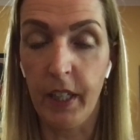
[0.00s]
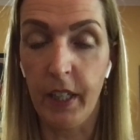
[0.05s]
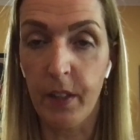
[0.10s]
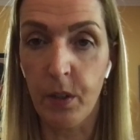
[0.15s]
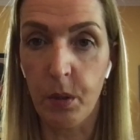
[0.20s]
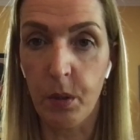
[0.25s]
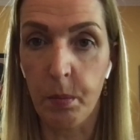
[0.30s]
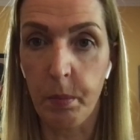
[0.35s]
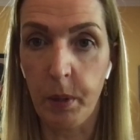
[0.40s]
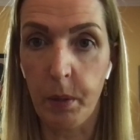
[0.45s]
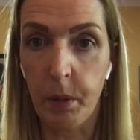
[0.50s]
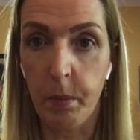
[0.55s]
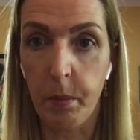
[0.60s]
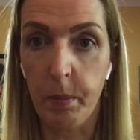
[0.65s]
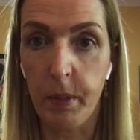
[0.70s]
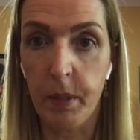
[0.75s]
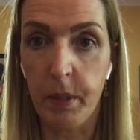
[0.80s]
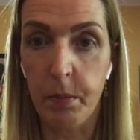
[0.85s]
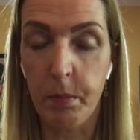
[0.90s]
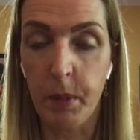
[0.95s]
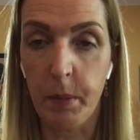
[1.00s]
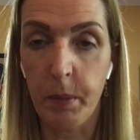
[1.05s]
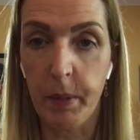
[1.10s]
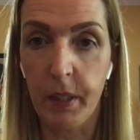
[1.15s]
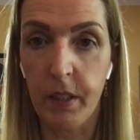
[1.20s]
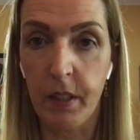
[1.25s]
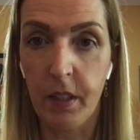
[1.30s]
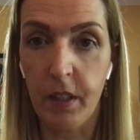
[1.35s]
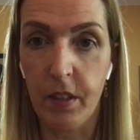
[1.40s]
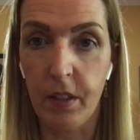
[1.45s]
together probably
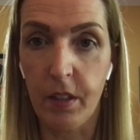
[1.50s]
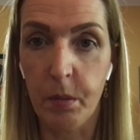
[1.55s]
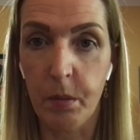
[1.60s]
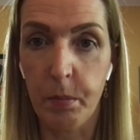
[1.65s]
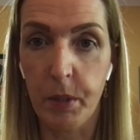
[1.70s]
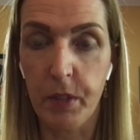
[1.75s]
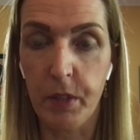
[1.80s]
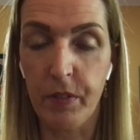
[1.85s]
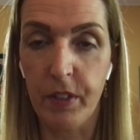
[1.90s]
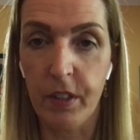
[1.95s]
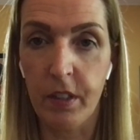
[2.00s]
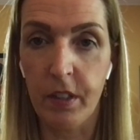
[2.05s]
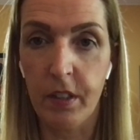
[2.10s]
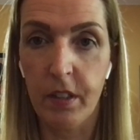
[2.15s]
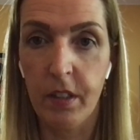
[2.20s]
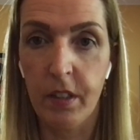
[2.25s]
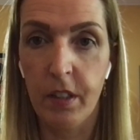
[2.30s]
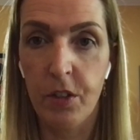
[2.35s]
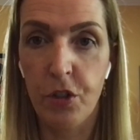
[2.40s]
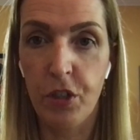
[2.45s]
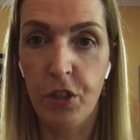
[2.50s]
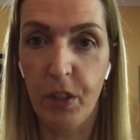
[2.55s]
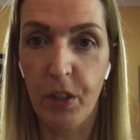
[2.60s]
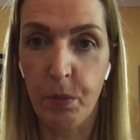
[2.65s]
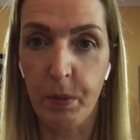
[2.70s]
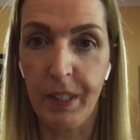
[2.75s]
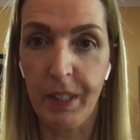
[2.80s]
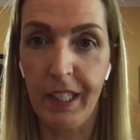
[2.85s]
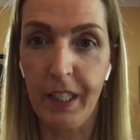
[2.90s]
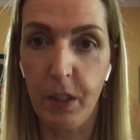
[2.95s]
maybe had a bit of a
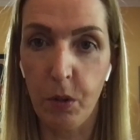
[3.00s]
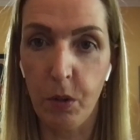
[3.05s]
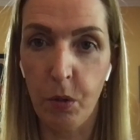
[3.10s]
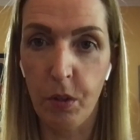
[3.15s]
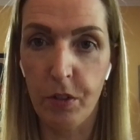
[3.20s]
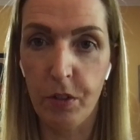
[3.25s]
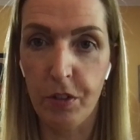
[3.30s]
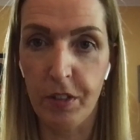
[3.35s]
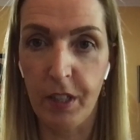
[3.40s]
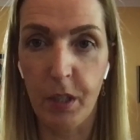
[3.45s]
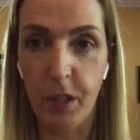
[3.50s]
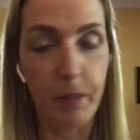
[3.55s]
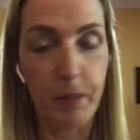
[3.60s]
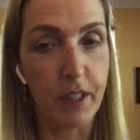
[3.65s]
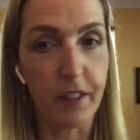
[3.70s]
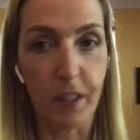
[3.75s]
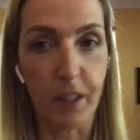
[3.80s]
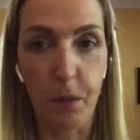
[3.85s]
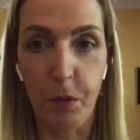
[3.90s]
chat with Leo to tell him